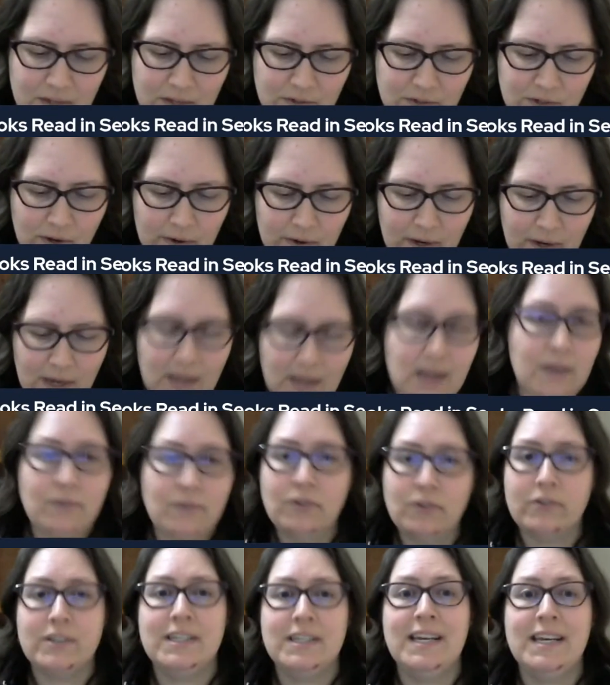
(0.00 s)
So
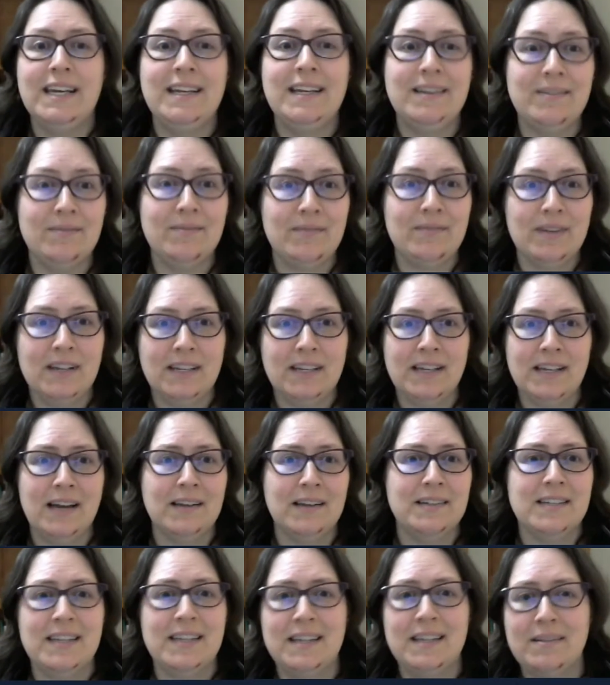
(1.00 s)
if you're a teen, a
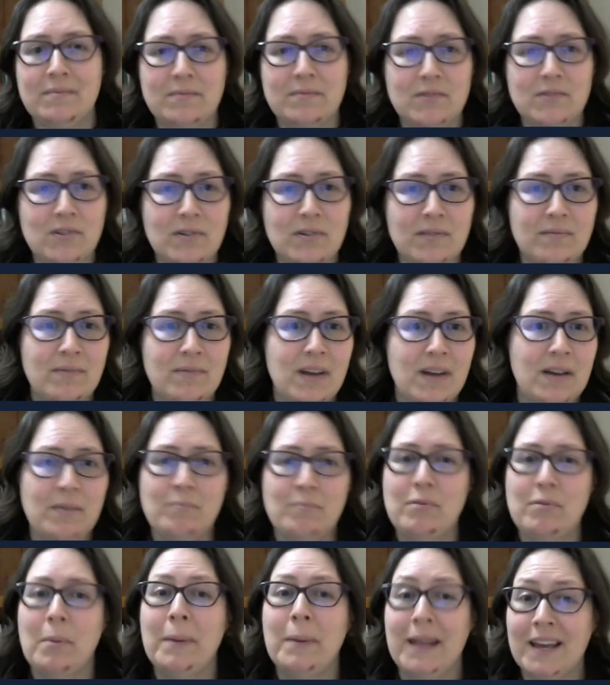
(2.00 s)
young teen,
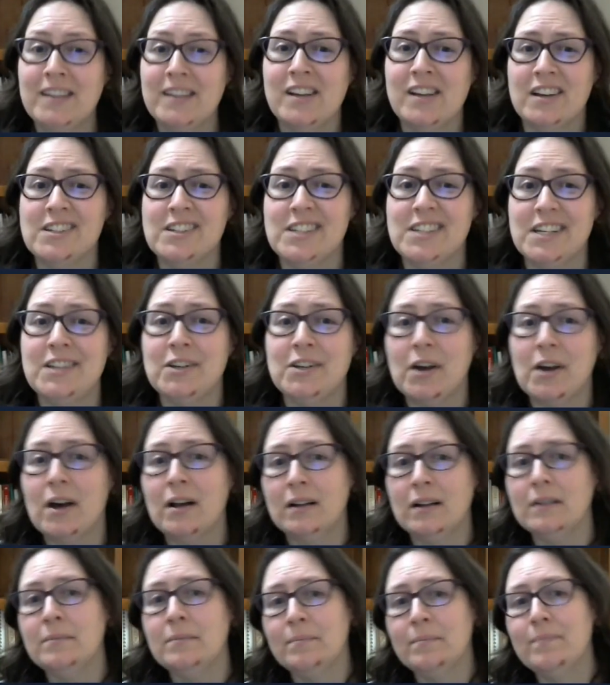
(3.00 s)
probably a young teen
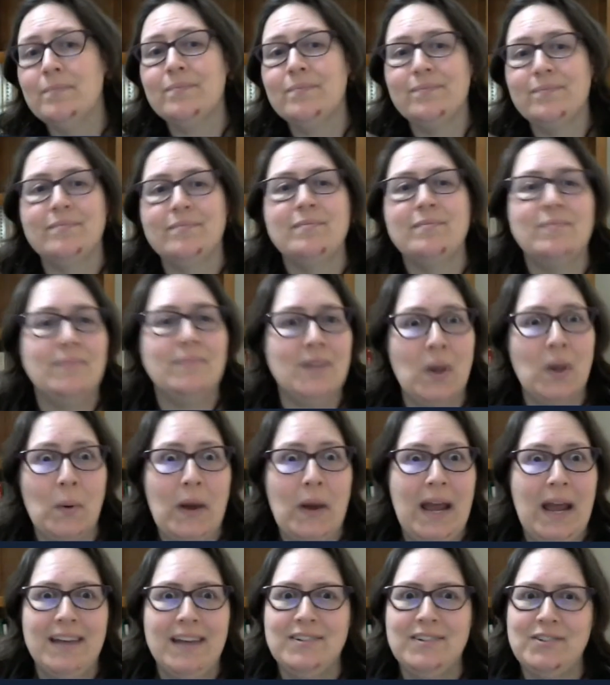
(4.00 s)
girl, go
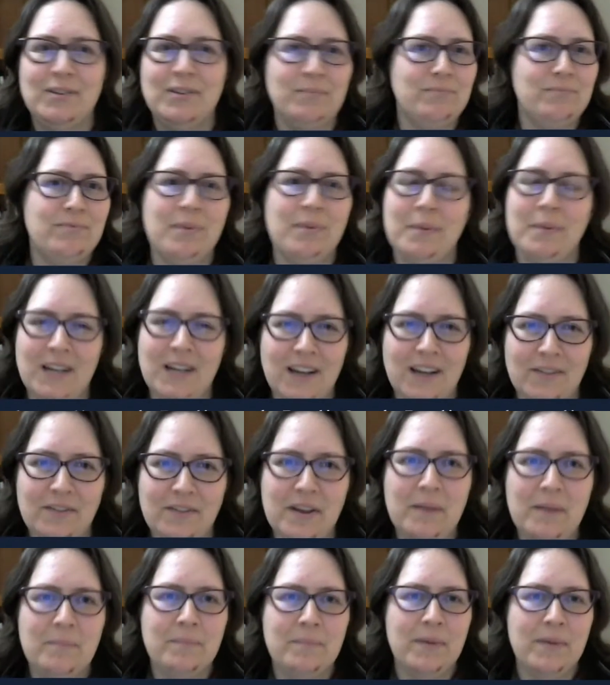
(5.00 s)
ahead, you'll probably love
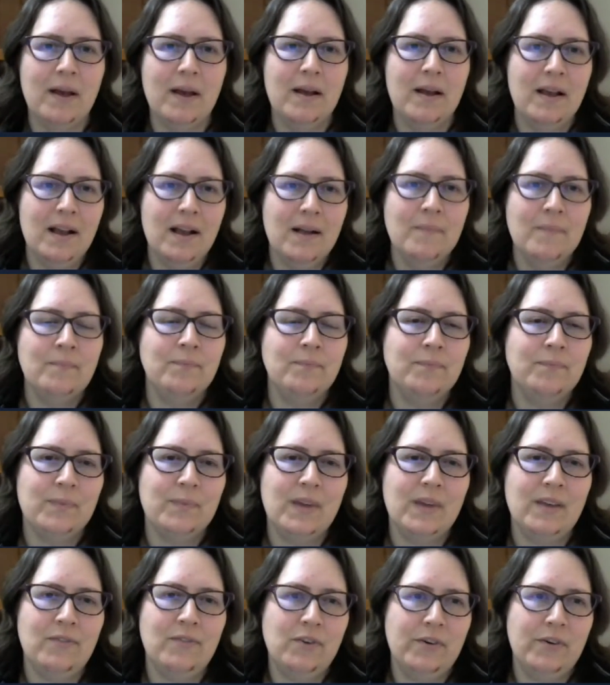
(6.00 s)
it. But
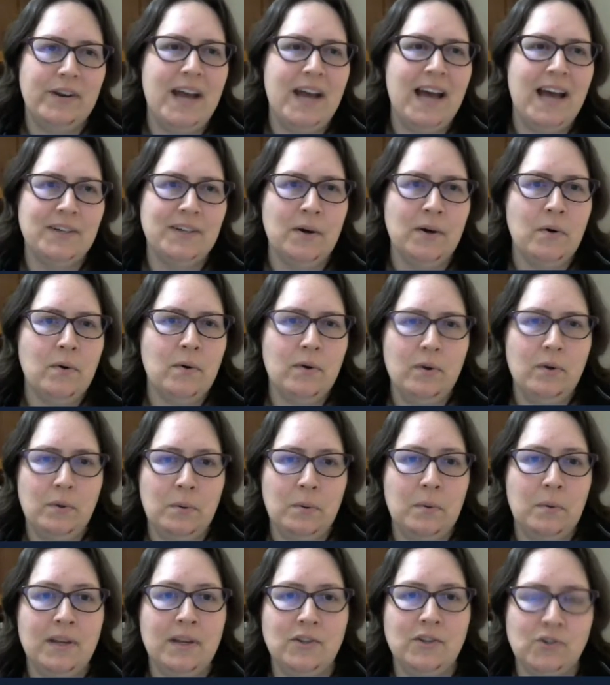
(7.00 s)
if you're an adult
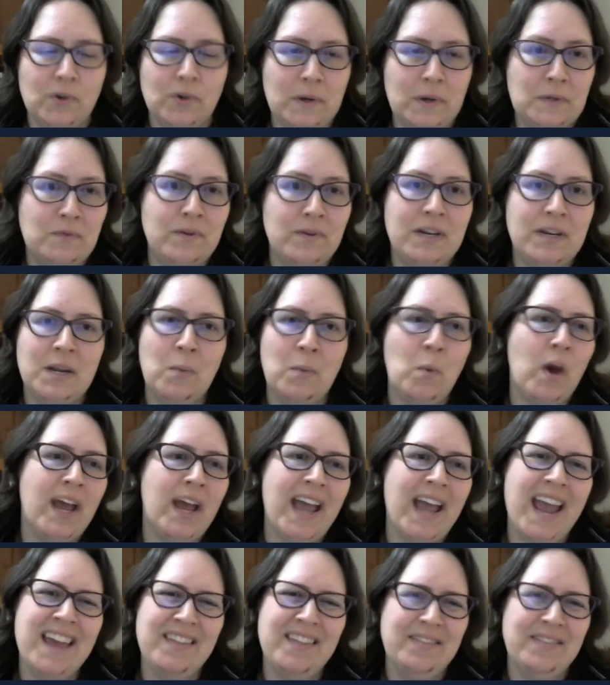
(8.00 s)
who enjoys reading
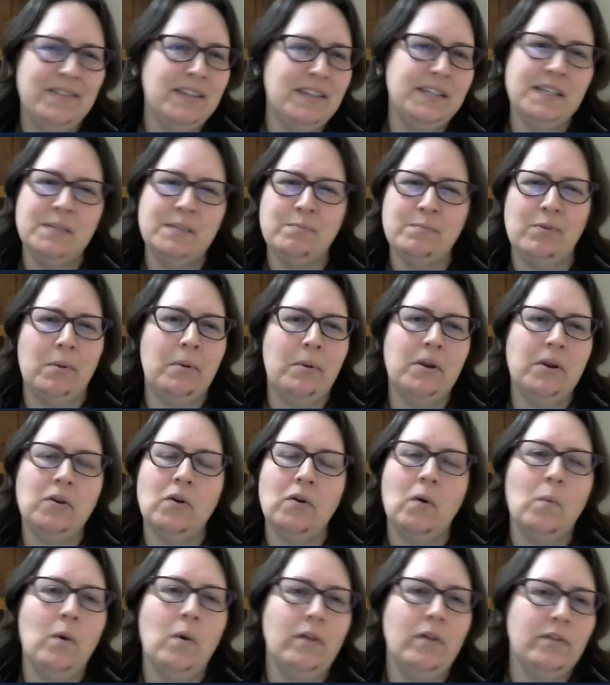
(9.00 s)
YA, this is probably
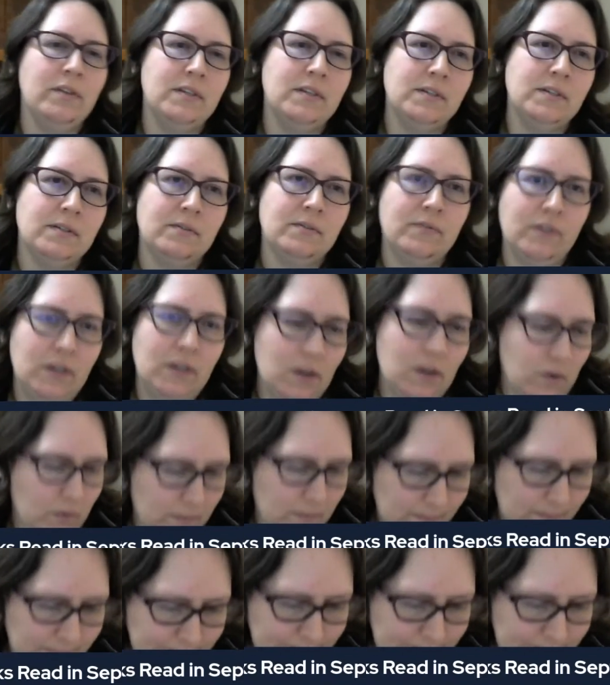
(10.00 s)
not one that's for you.